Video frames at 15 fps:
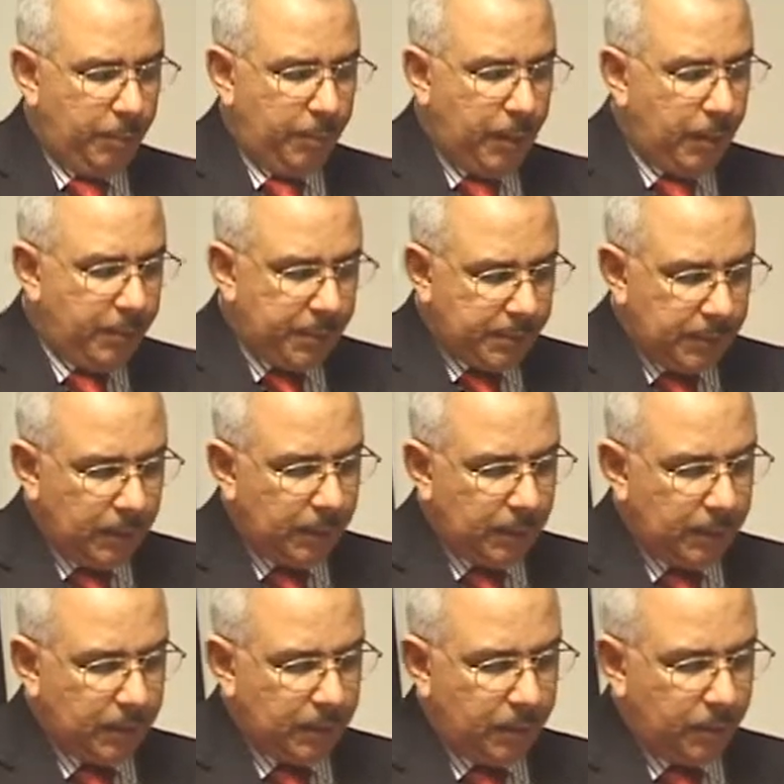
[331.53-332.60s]
may be thinking
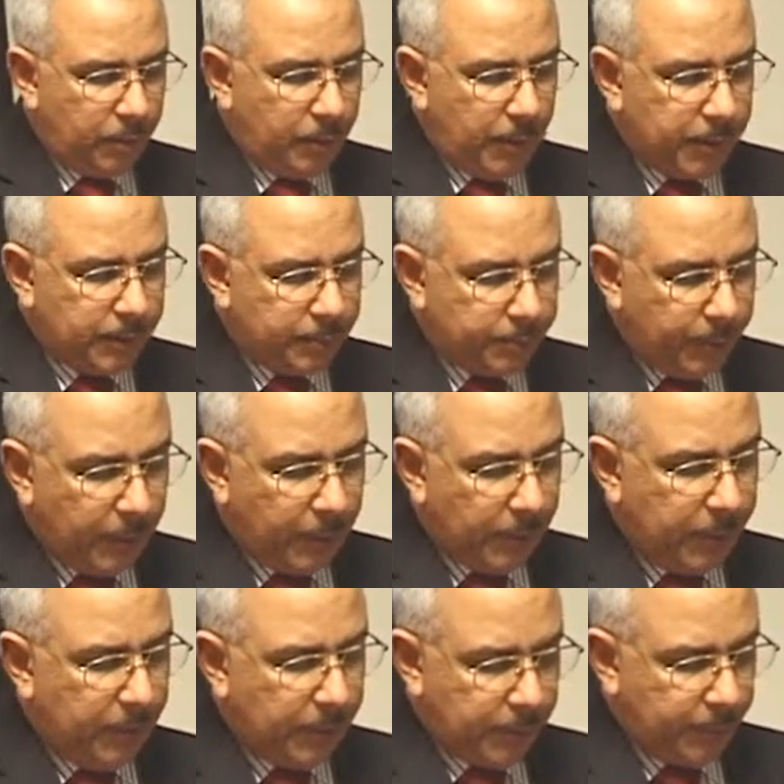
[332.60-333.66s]
that our
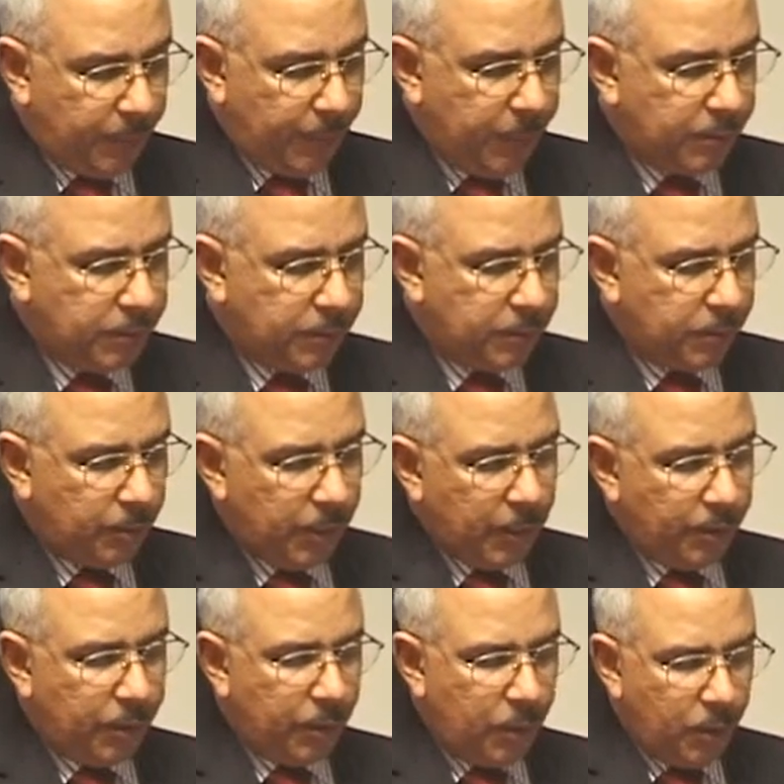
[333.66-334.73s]
aspiration to
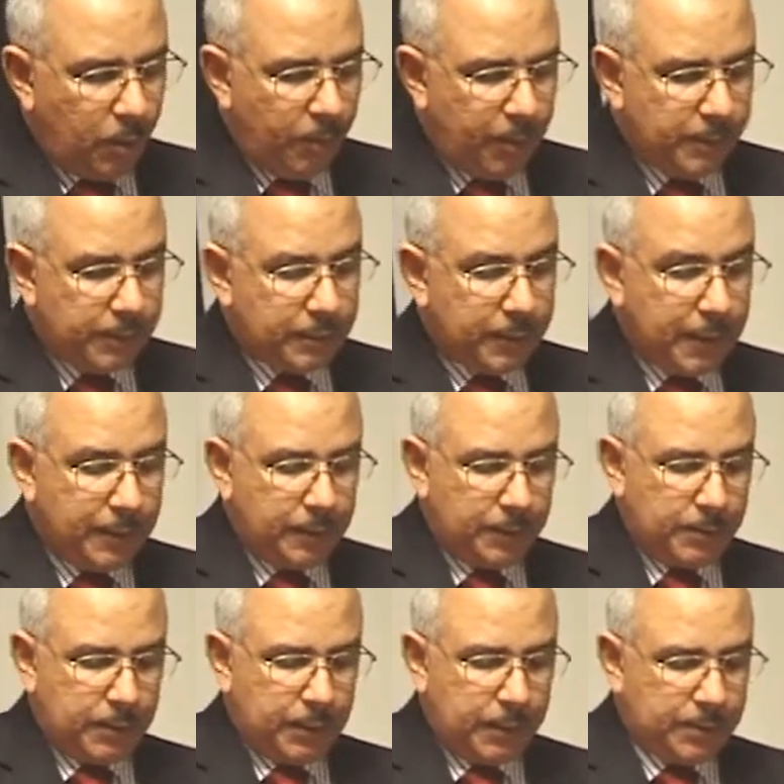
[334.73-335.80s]
have global
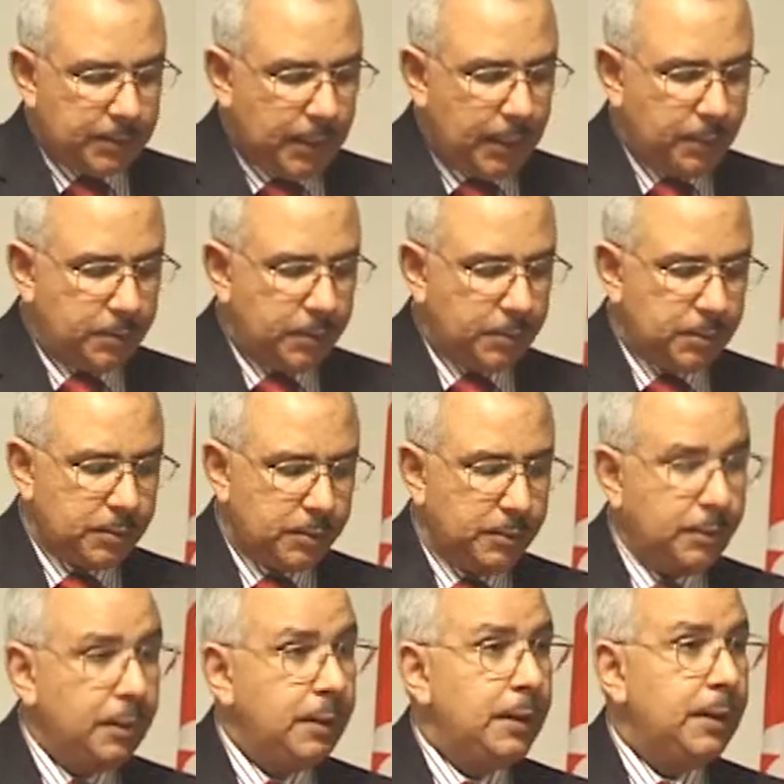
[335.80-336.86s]
strategies and standards
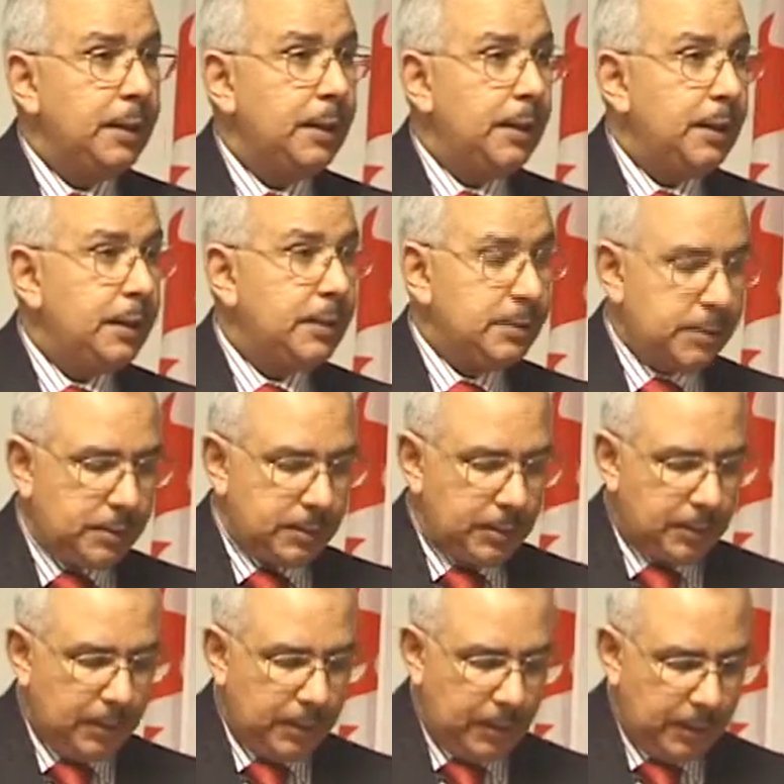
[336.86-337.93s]
is
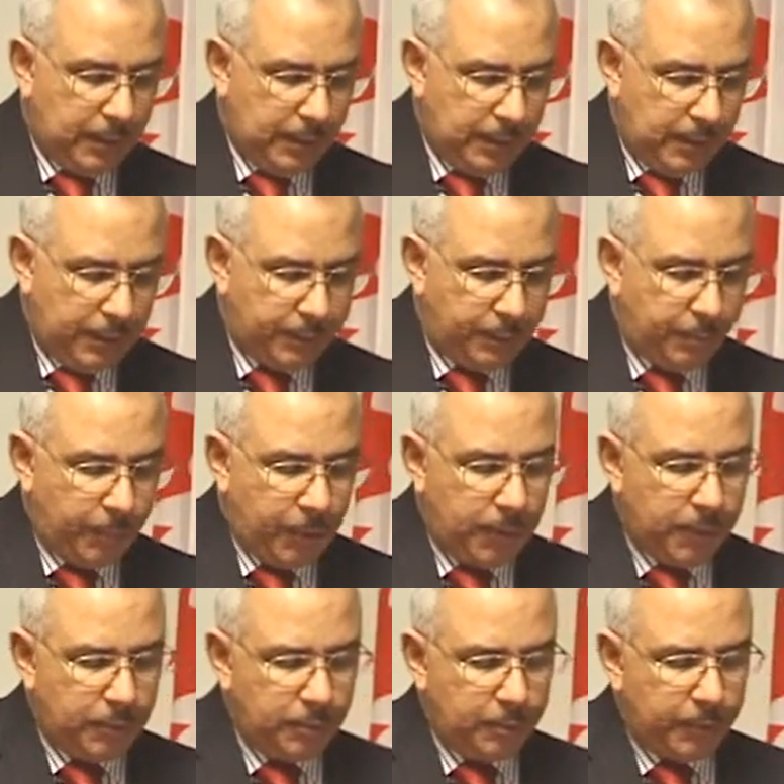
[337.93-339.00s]

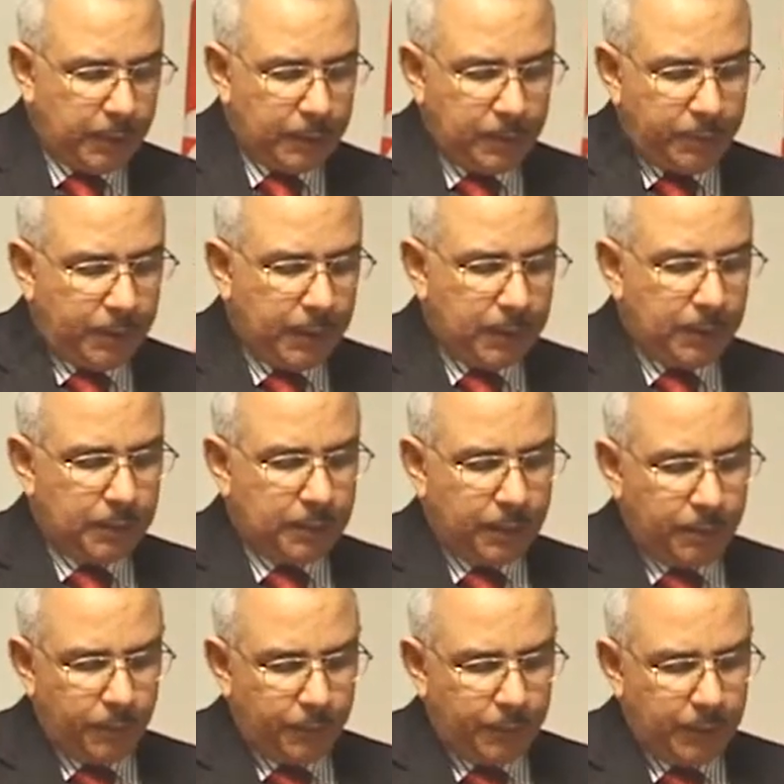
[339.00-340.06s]
undermined by the fact that
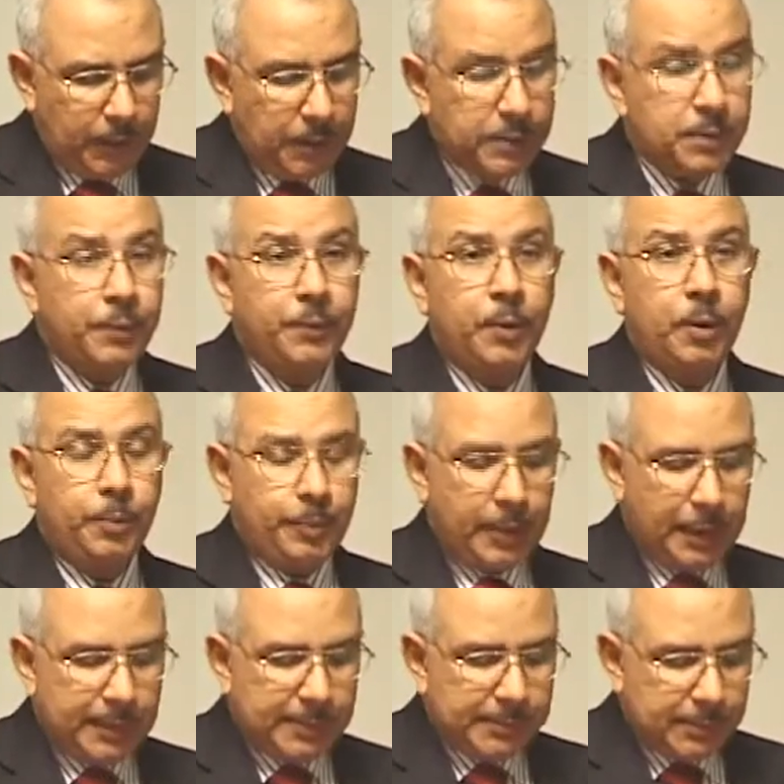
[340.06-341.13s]
AOFI has developed
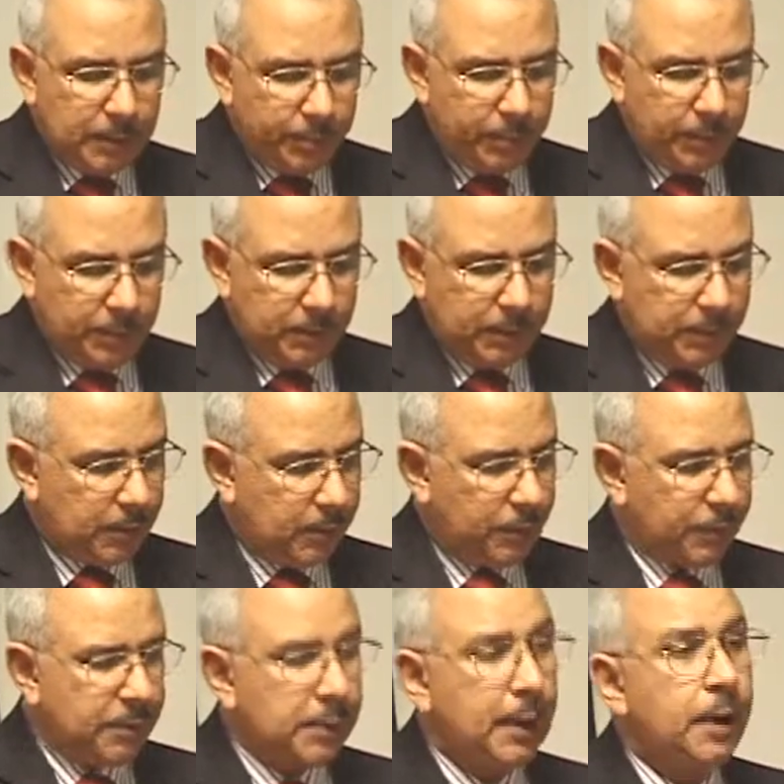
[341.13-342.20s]
a separate set
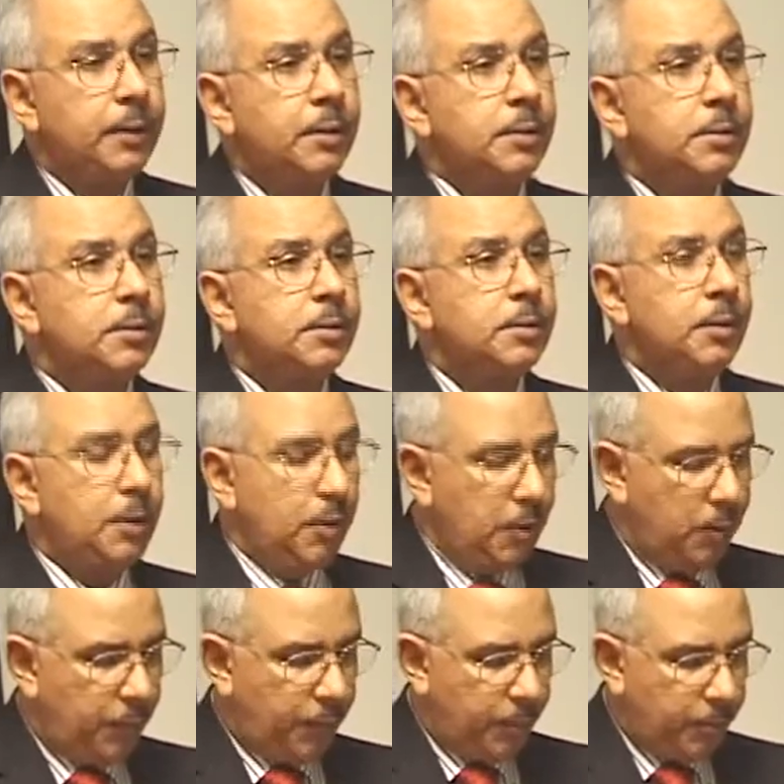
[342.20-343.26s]
of standards
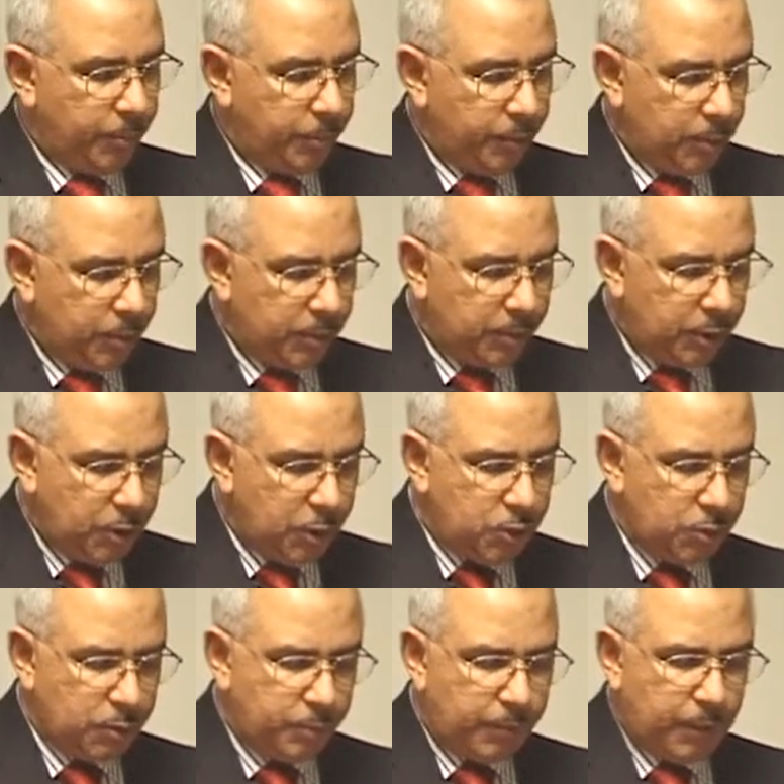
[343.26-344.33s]
from those
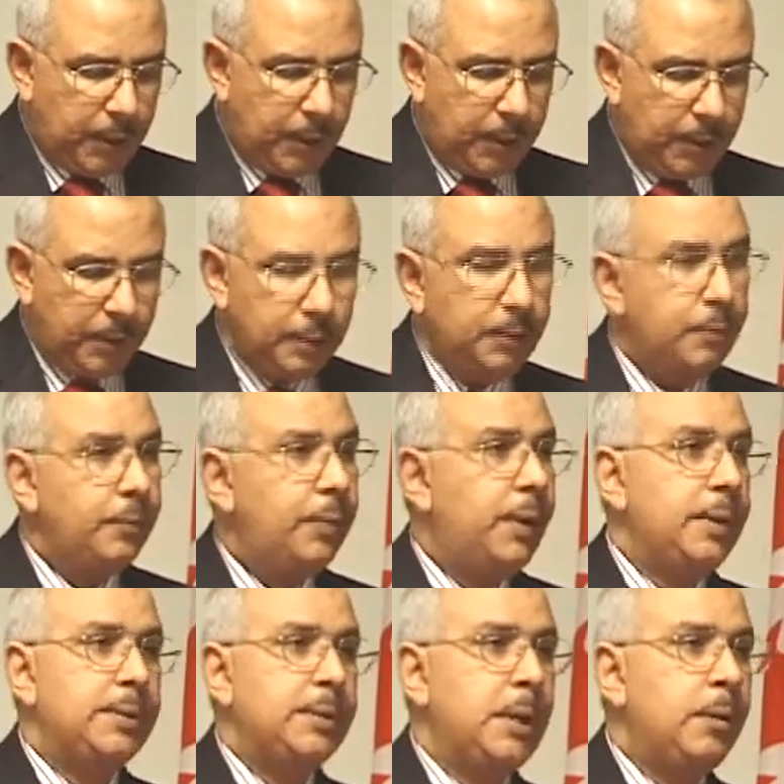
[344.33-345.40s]
issued by, for
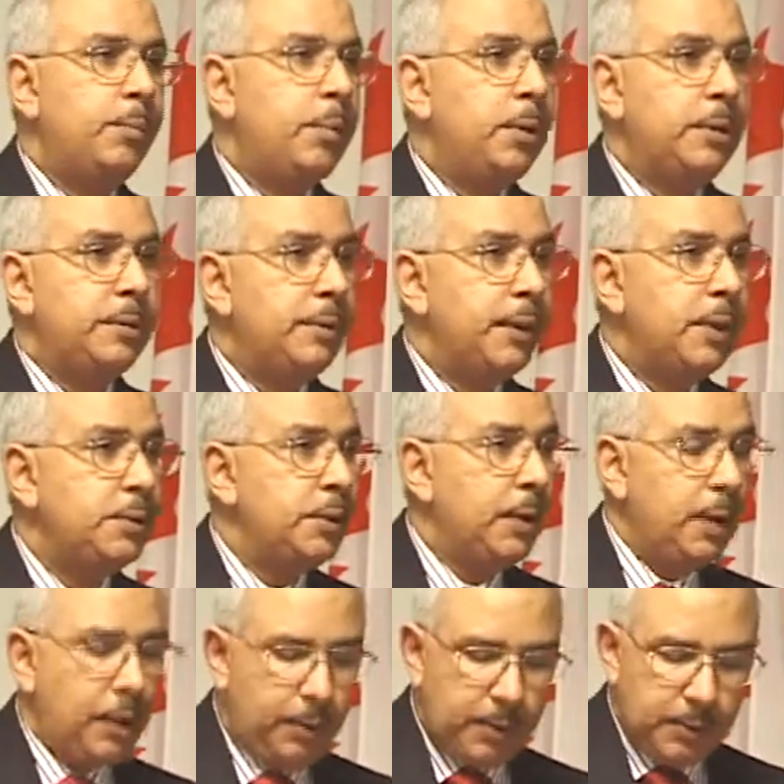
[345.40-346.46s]
example, International
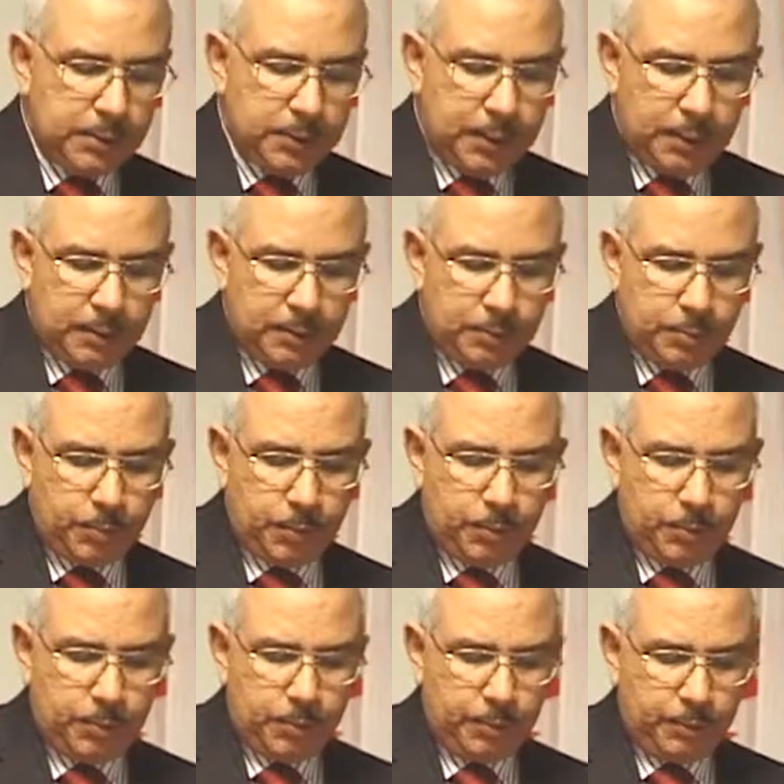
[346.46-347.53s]
Accounting Standards Board.